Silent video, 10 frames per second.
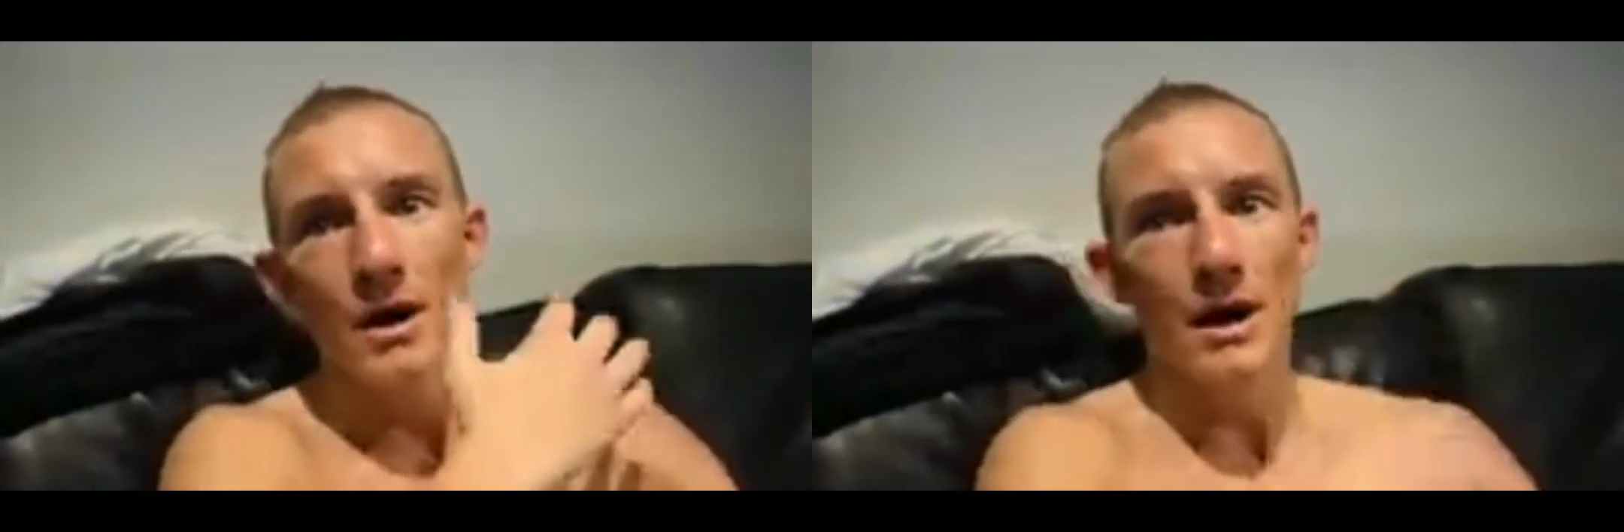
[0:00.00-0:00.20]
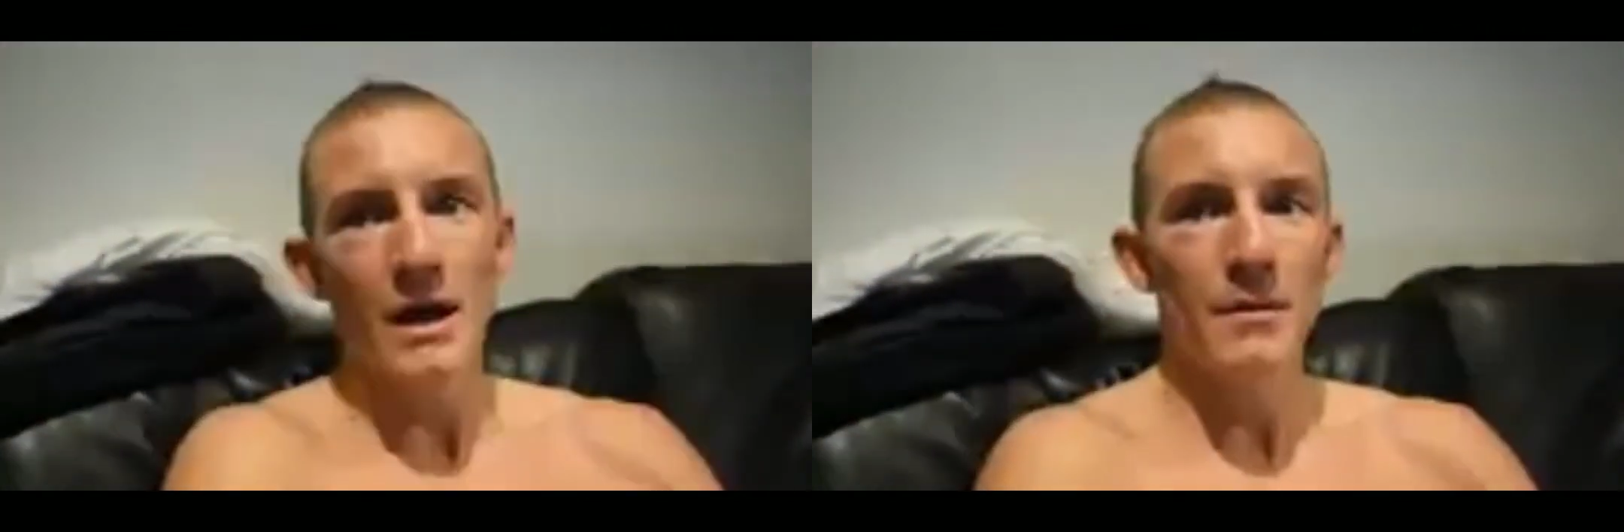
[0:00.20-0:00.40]

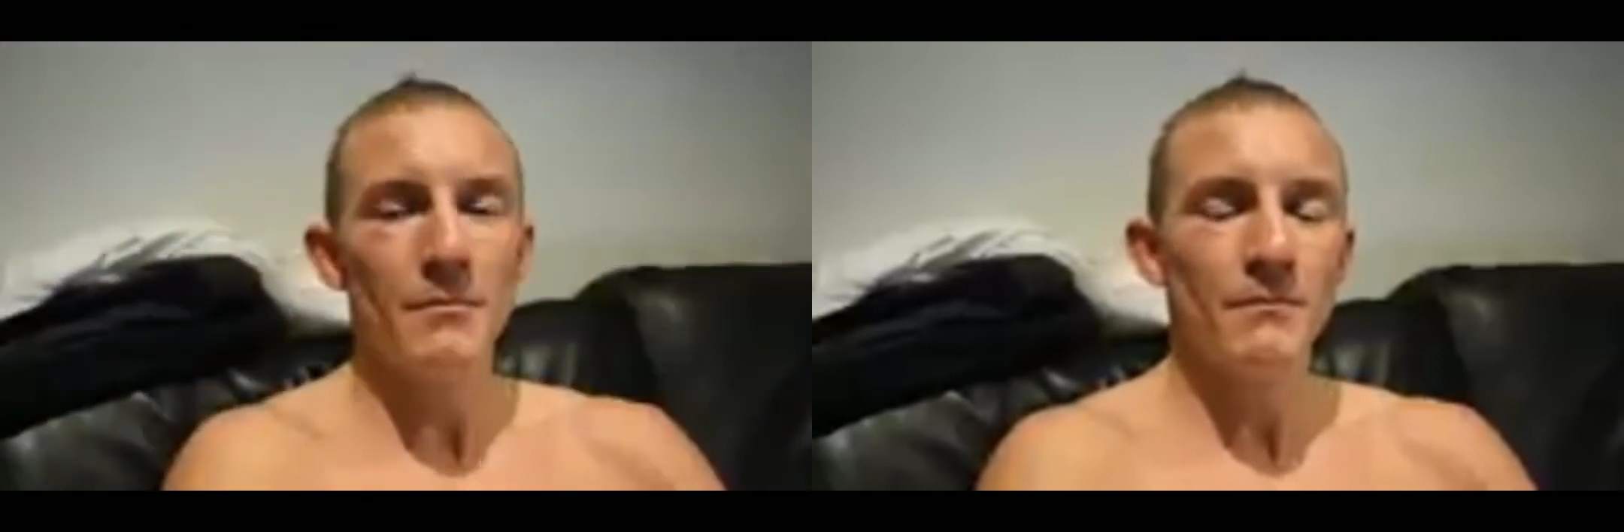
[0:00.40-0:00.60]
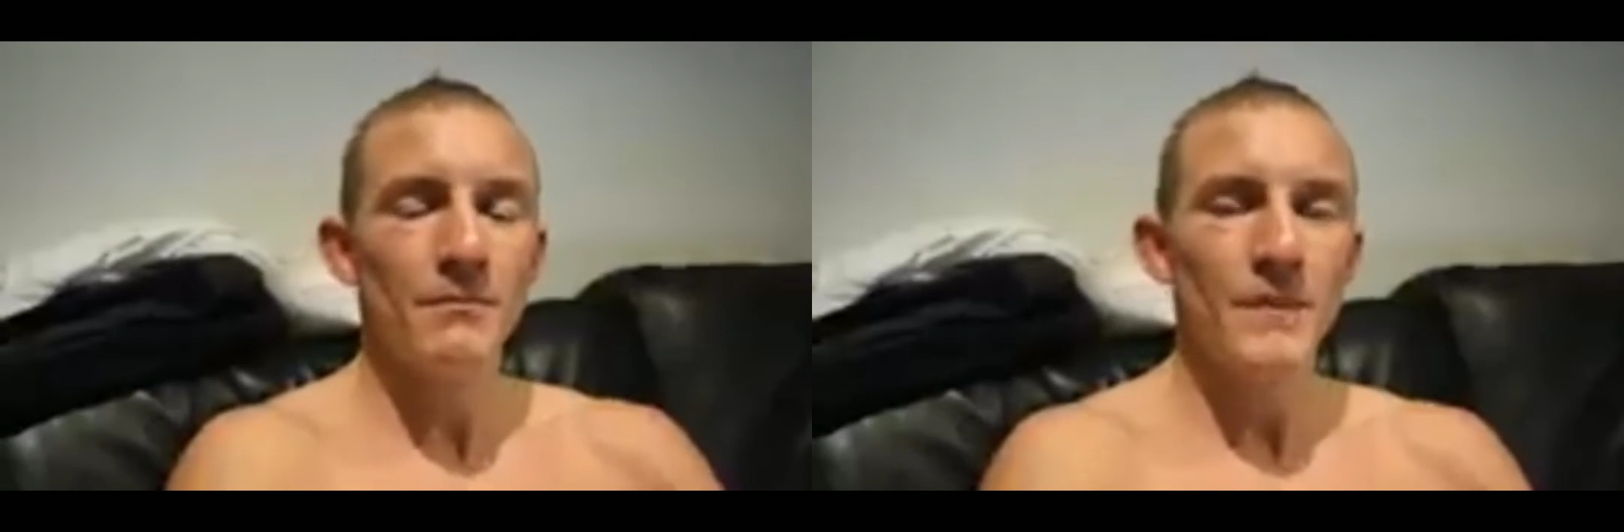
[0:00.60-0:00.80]
Um,
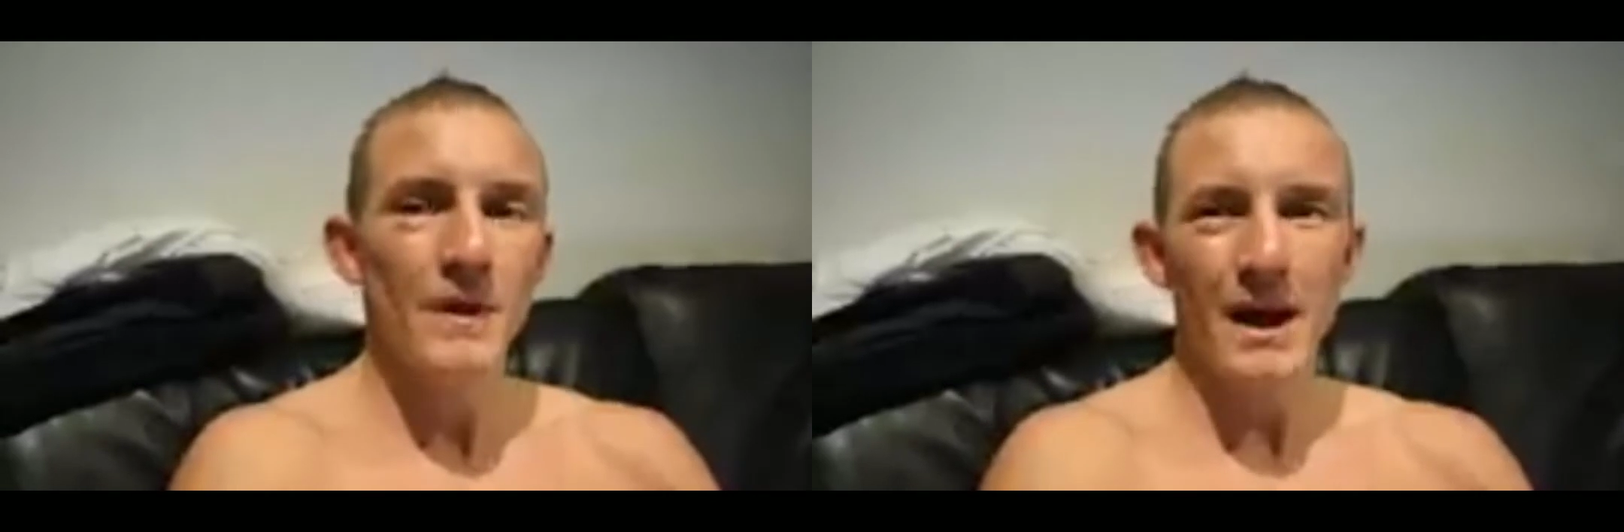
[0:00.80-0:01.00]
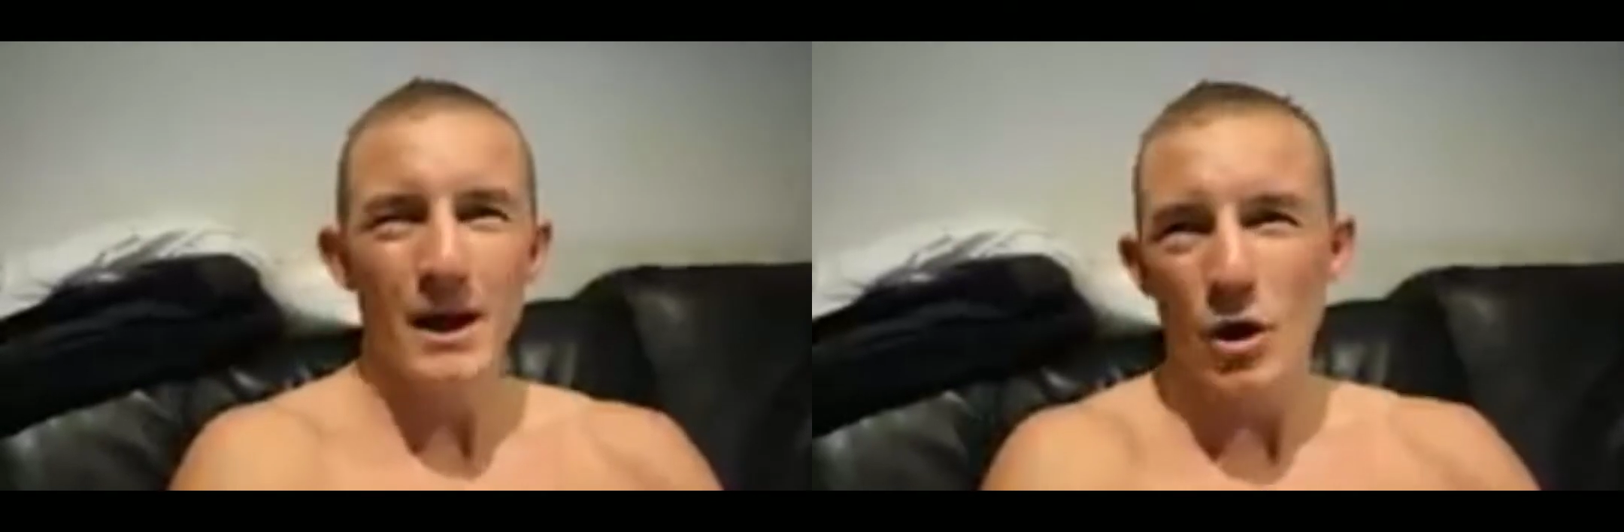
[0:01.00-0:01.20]

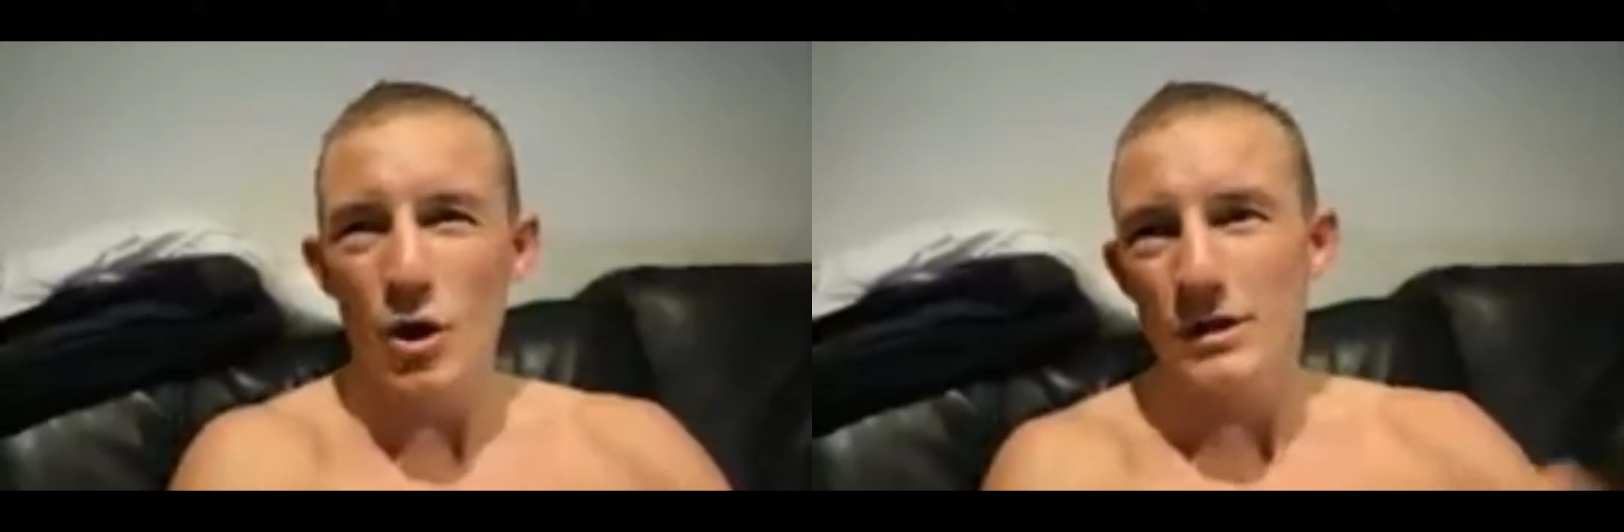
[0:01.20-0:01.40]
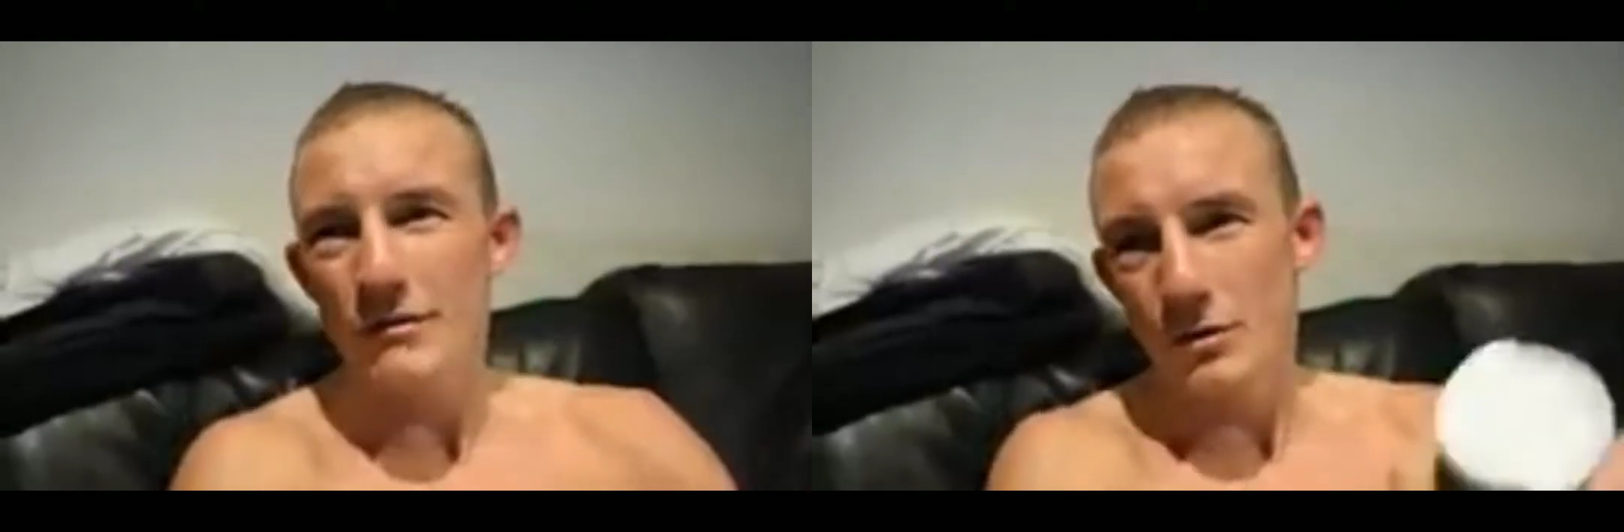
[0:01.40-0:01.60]
and I
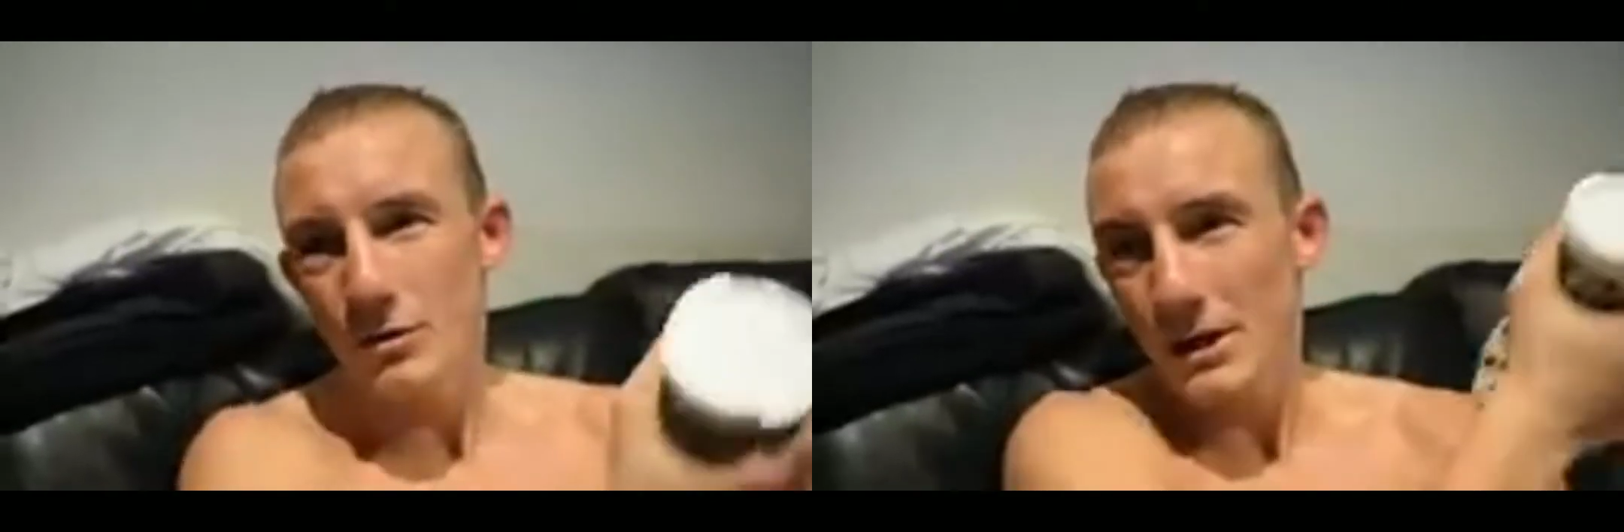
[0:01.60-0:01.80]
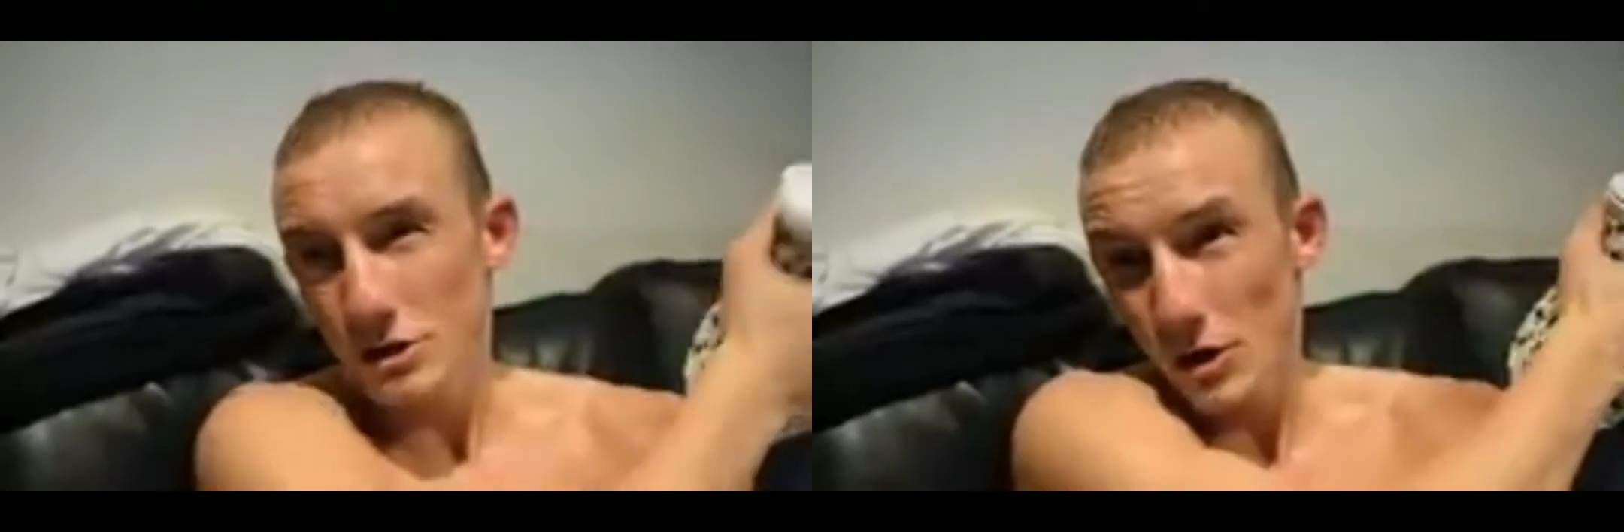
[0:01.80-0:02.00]
hardly
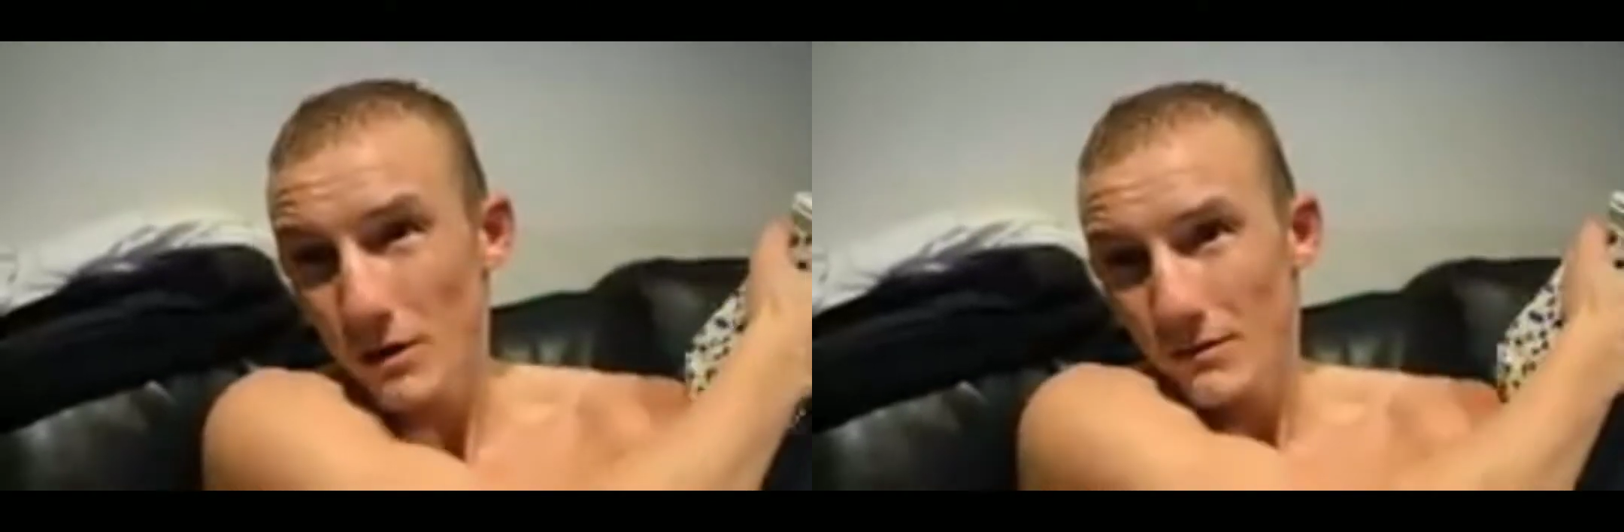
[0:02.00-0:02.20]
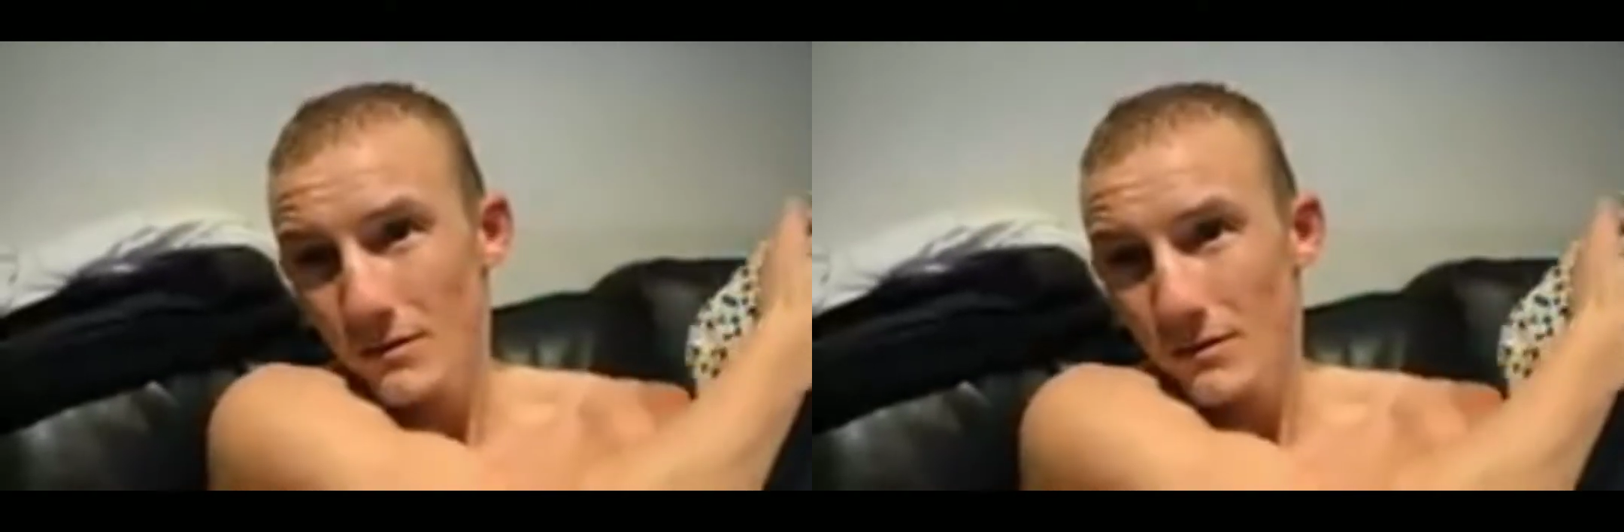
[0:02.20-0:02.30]
threw that shot.